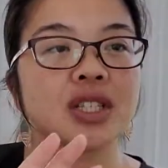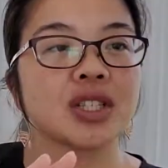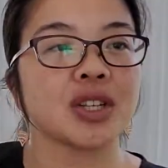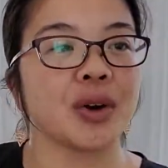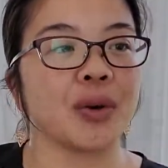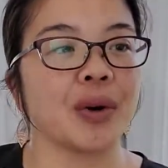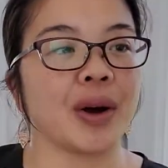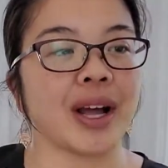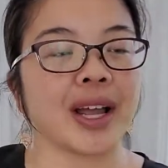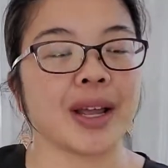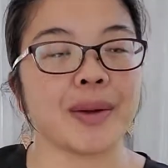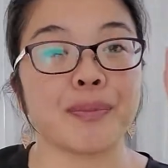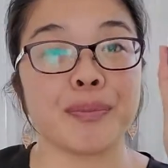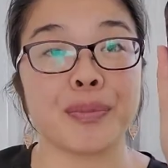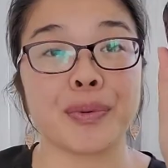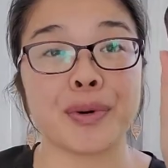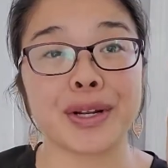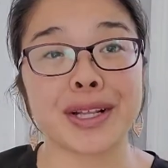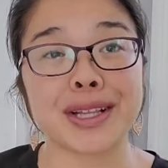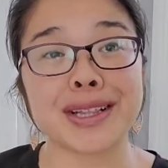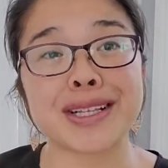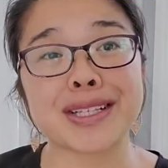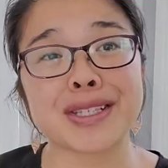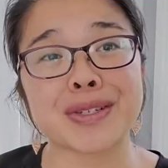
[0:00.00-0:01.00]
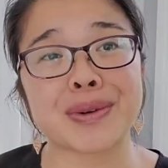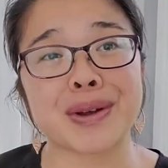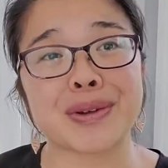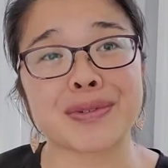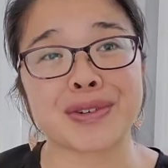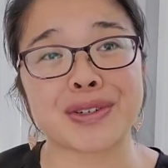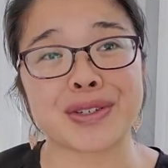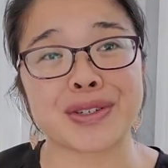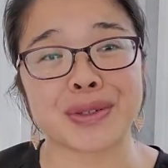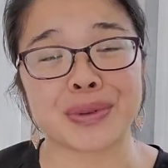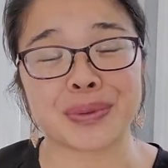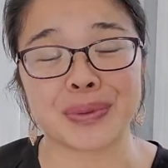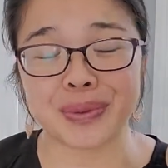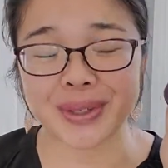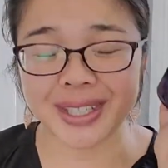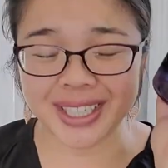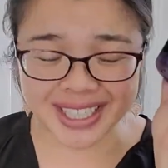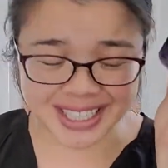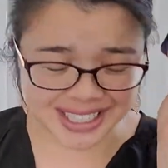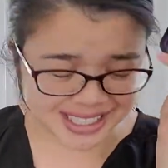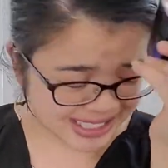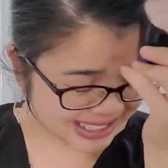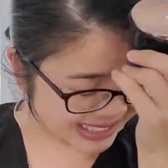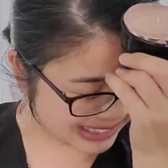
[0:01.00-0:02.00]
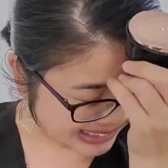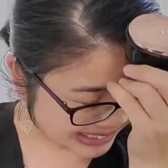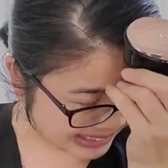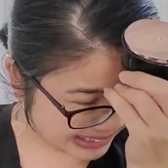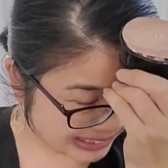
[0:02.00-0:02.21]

So I am putting this away for two weeks.